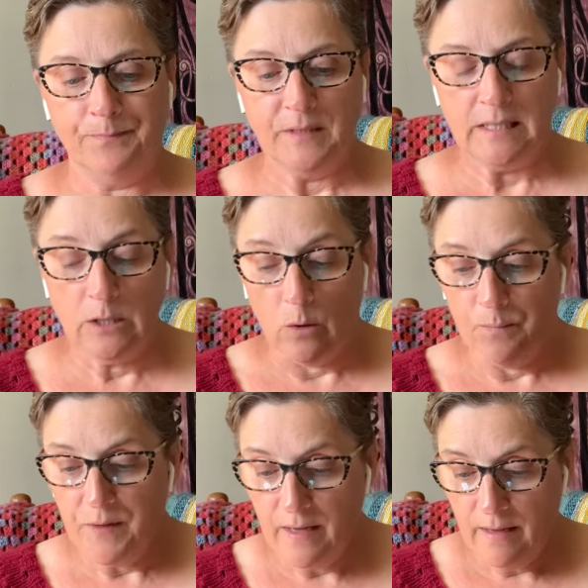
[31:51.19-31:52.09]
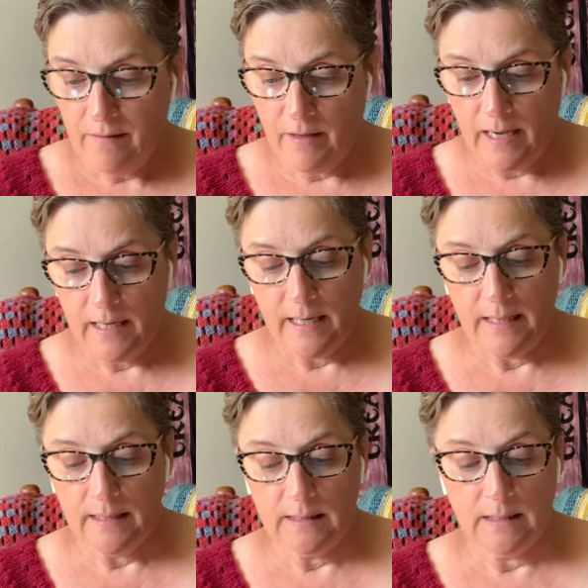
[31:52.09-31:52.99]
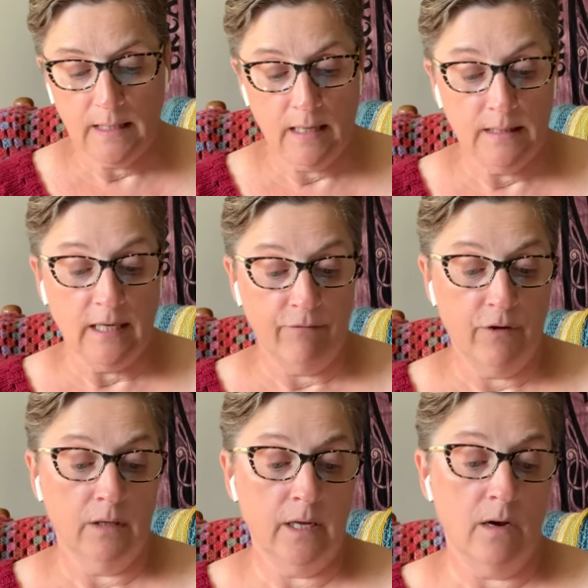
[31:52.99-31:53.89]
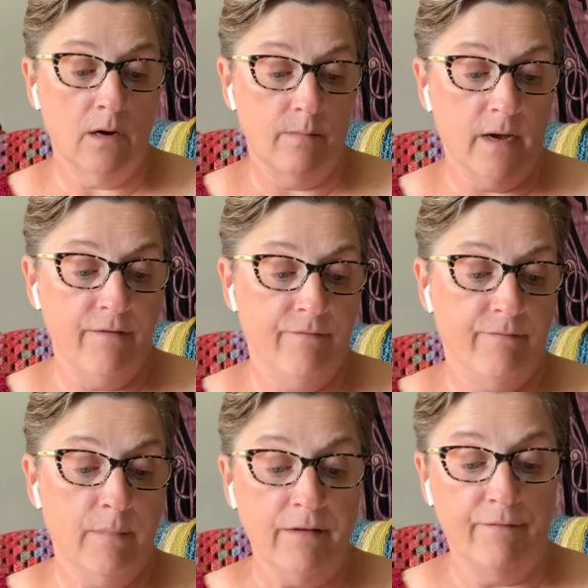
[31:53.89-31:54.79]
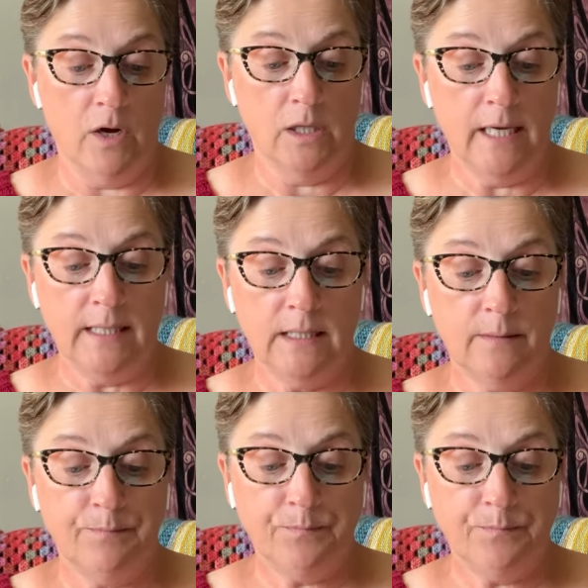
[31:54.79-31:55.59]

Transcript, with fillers: So that is uh, definitely on my, my fall list.